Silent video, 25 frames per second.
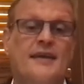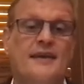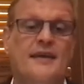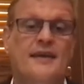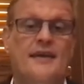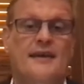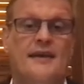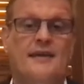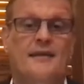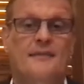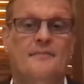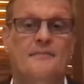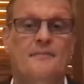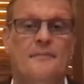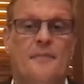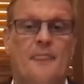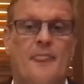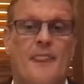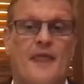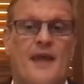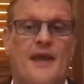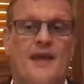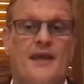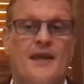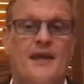Um,
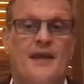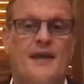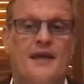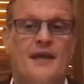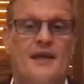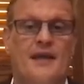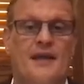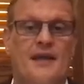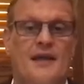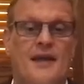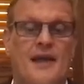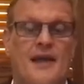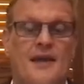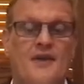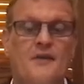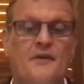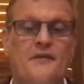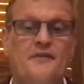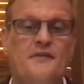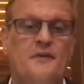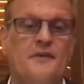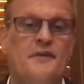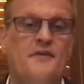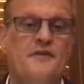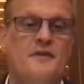uh, and
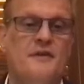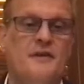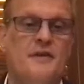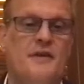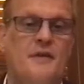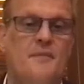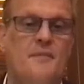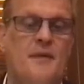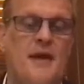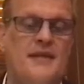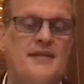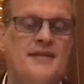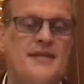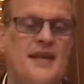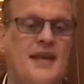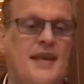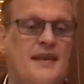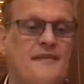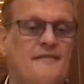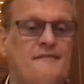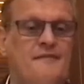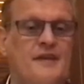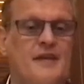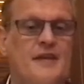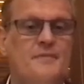also it's uh, about
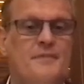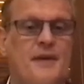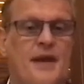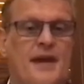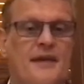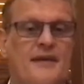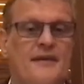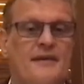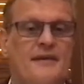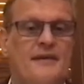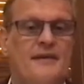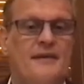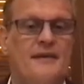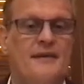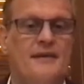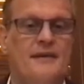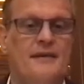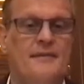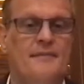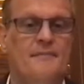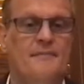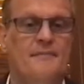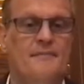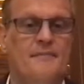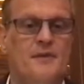taking feedback.
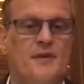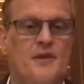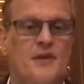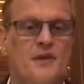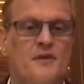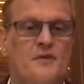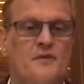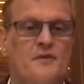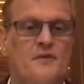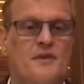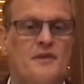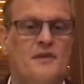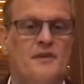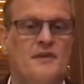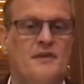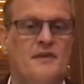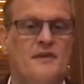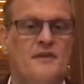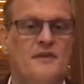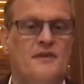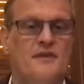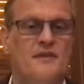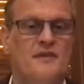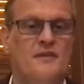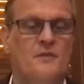Um, you know,
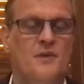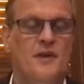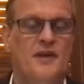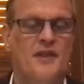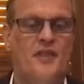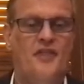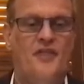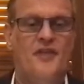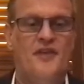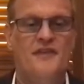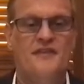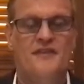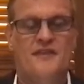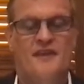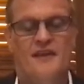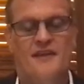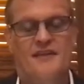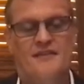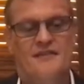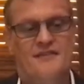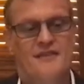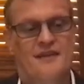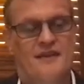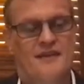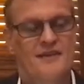the, one of the things that I,
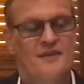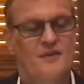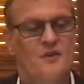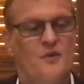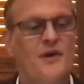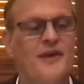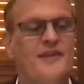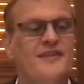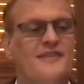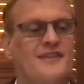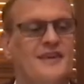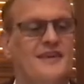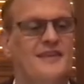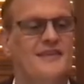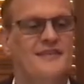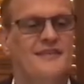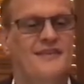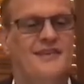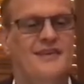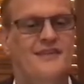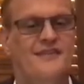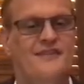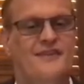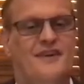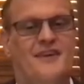I always get
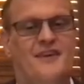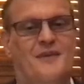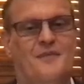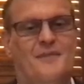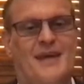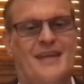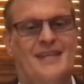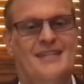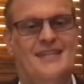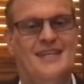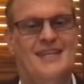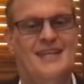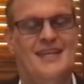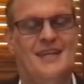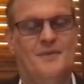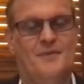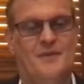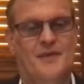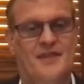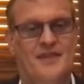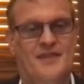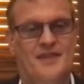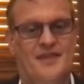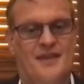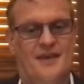excited about dealing
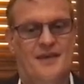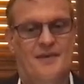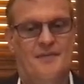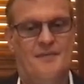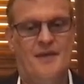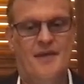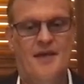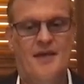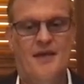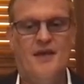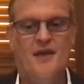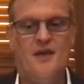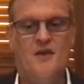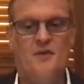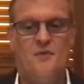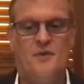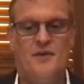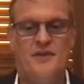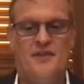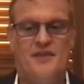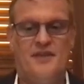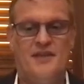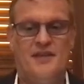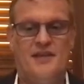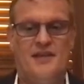with um,
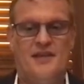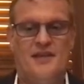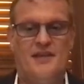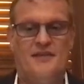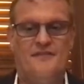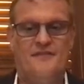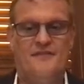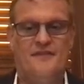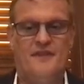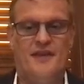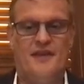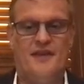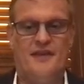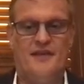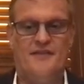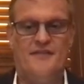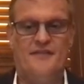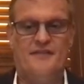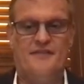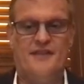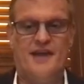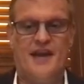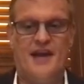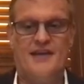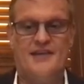with the uh,
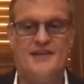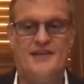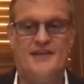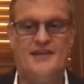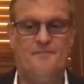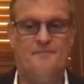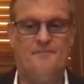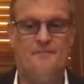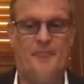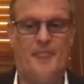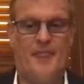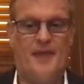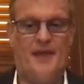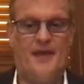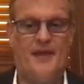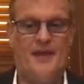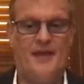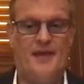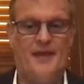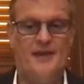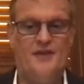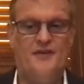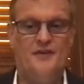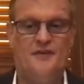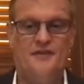startup uh,
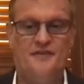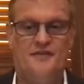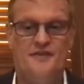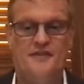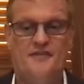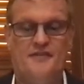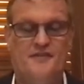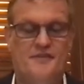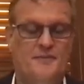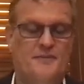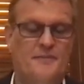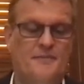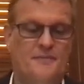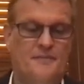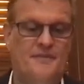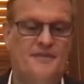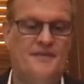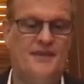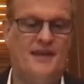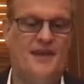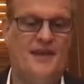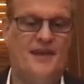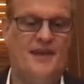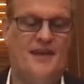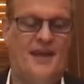ecosystems
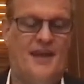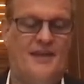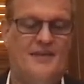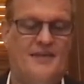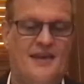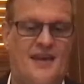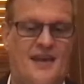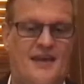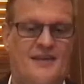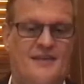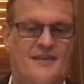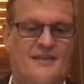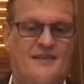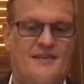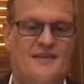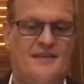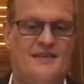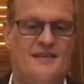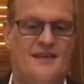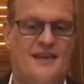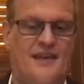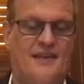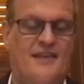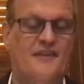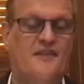uh, and and
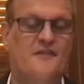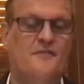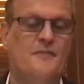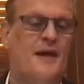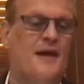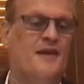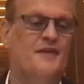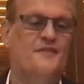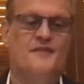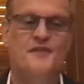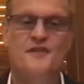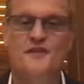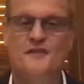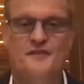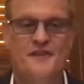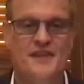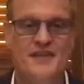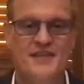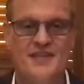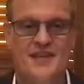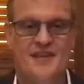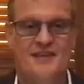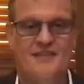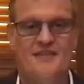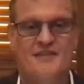uh, and the smart new
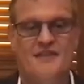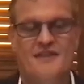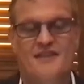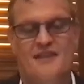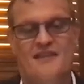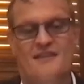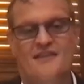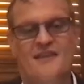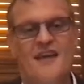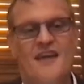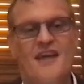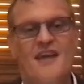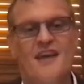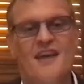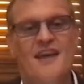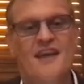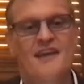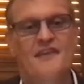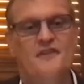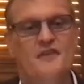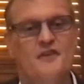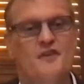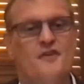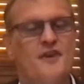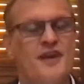fintechs and things
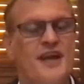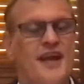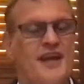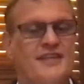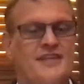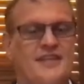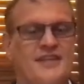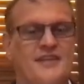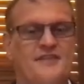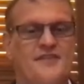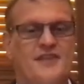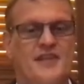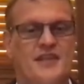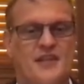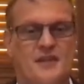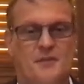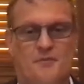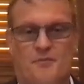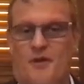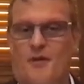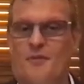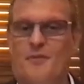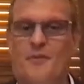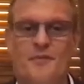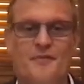is the creativity and the
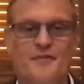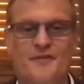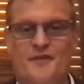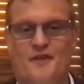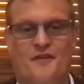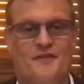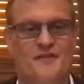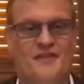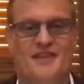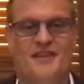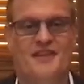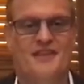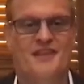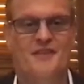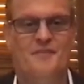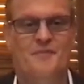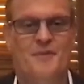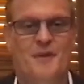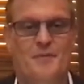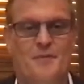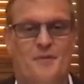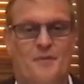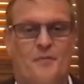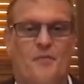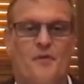problem solving that these
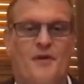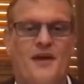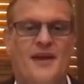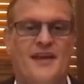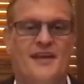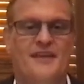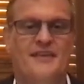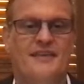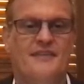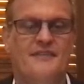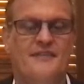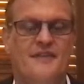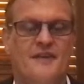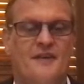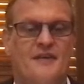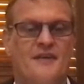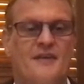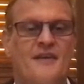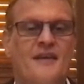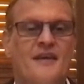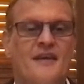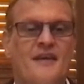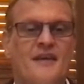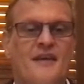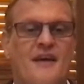people bring. And
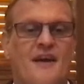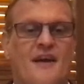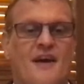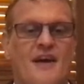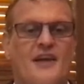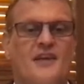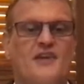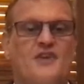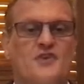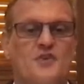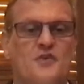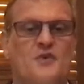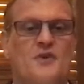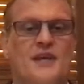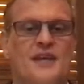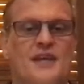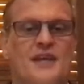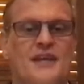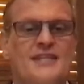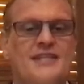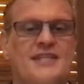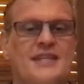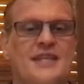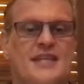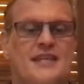so I enjoy
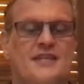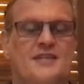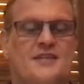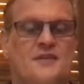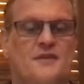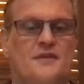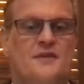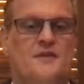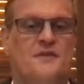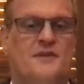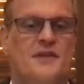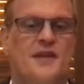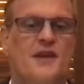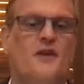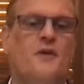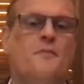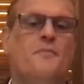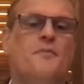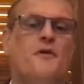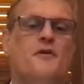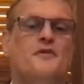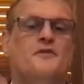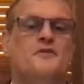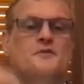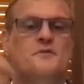listening to their
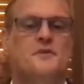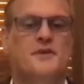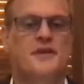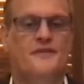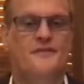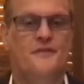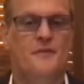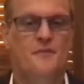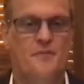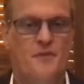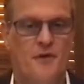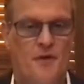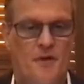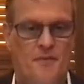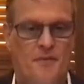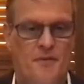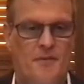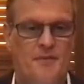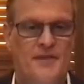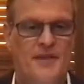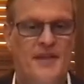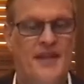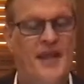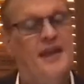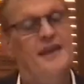approach to a different
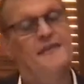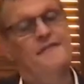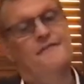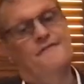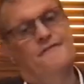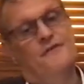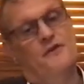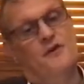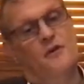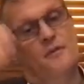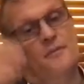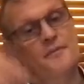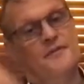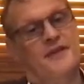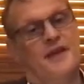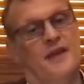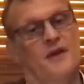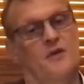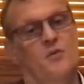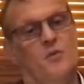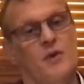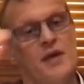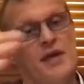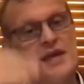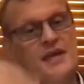problem, and that informs
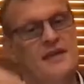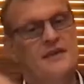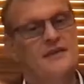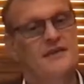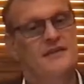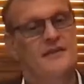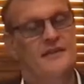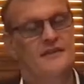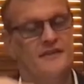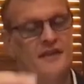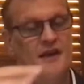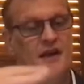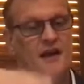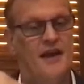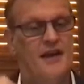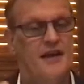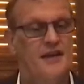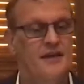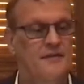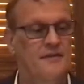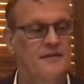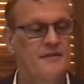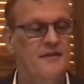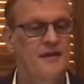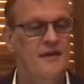how we design
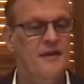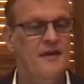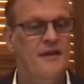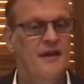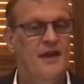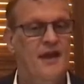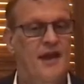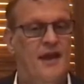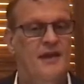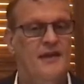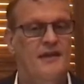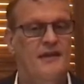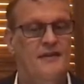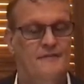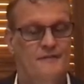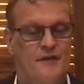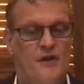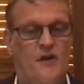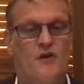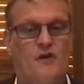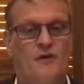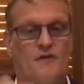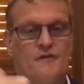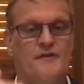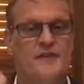and and
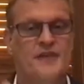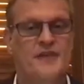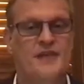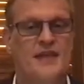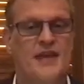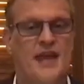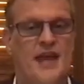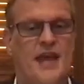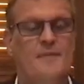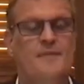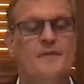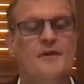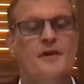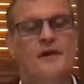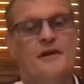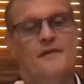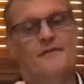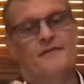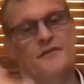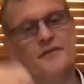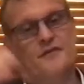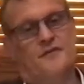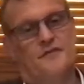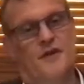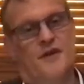evolve the API
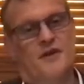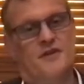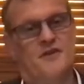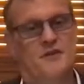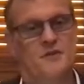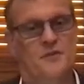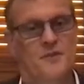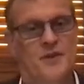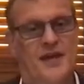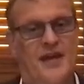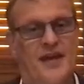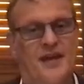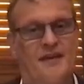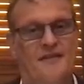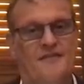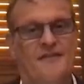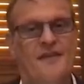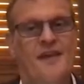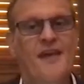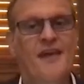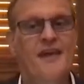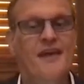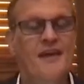infrastructure that we have.